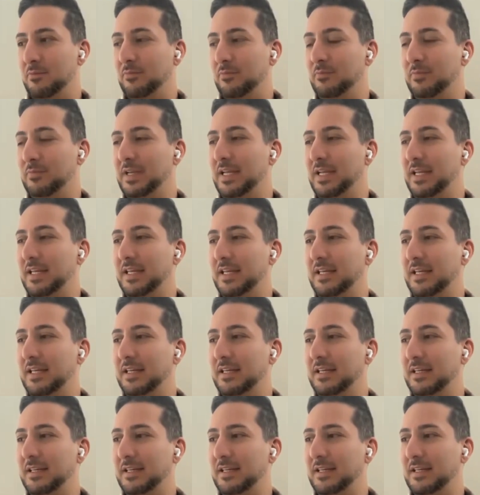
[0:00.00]

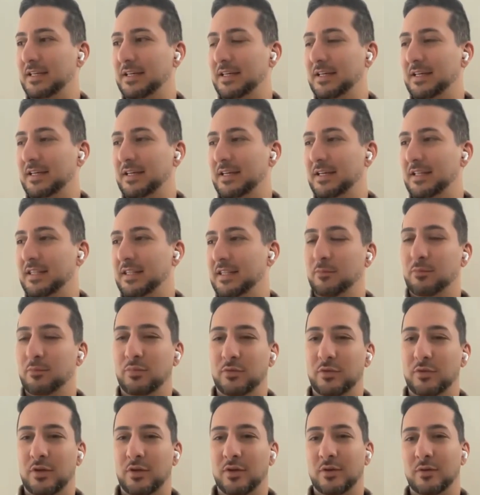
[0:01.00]
meeting
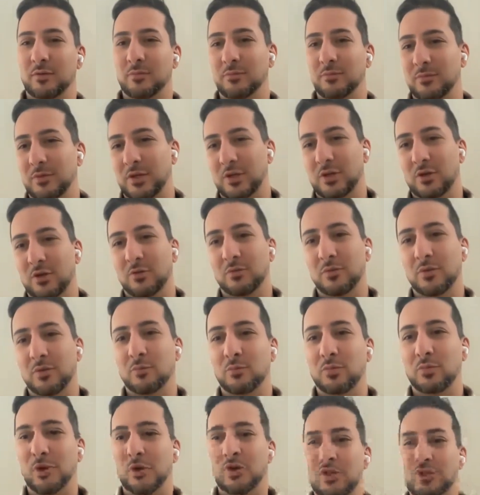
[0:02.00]

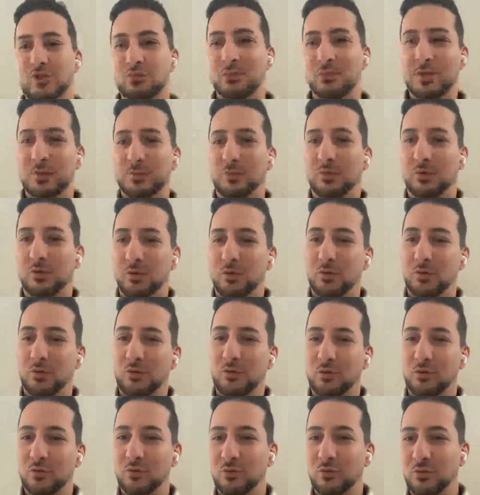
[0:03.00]
the Persian
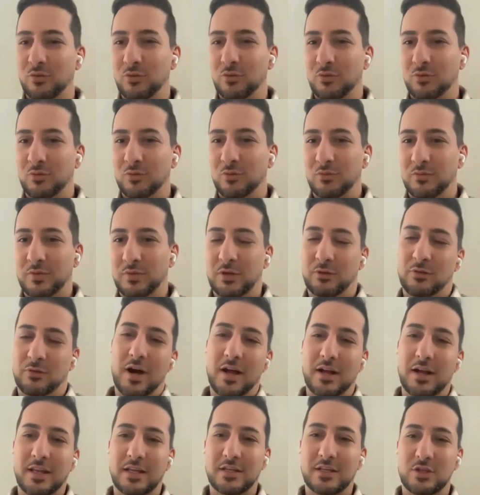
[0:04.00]
people the
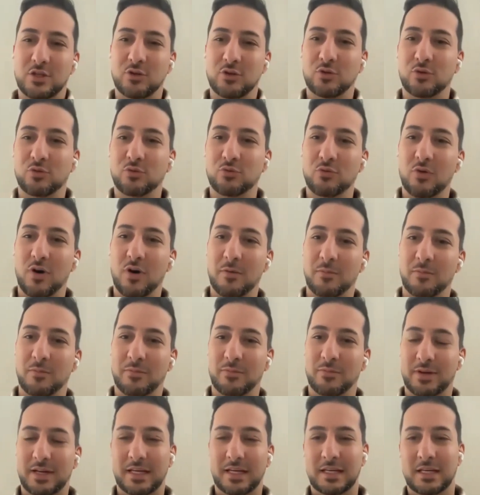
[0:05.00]
Iranians who grew
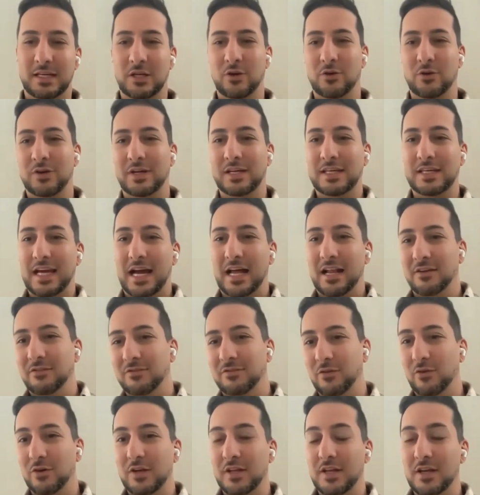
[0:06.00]
up, you know, in
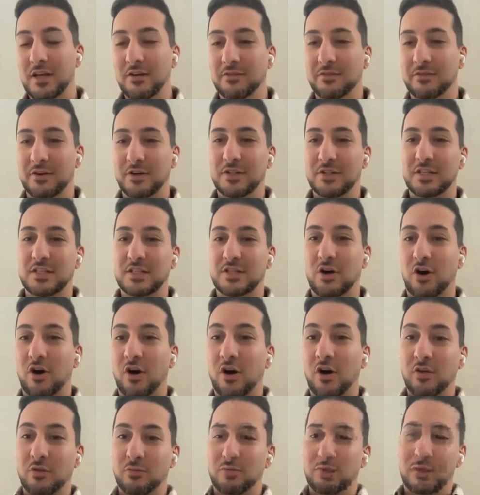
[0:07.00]
California versus
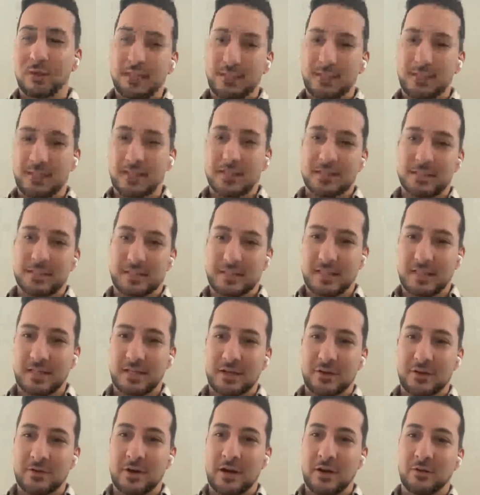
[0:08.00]
other places
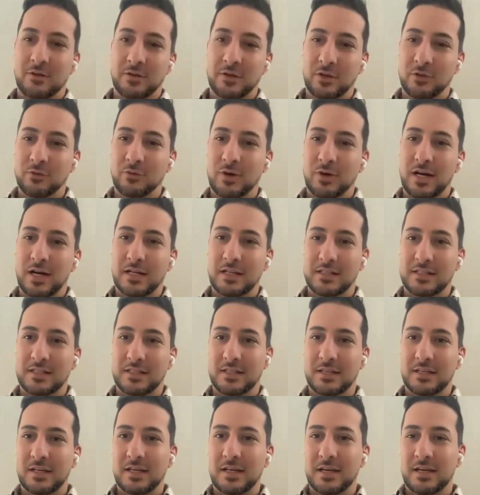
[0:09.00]
around the
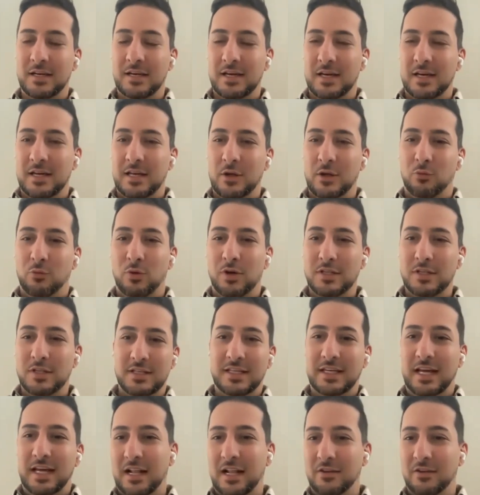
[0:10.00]
US. The
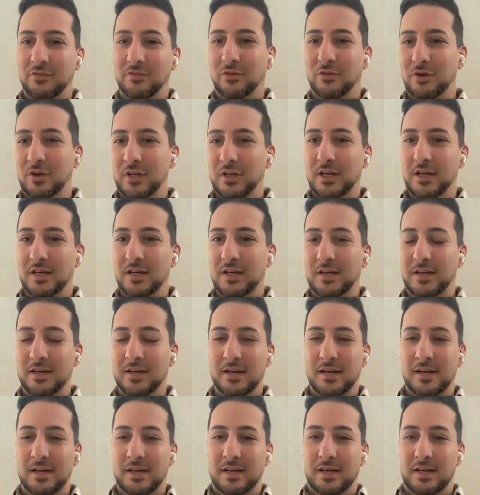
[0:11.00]
ones in California,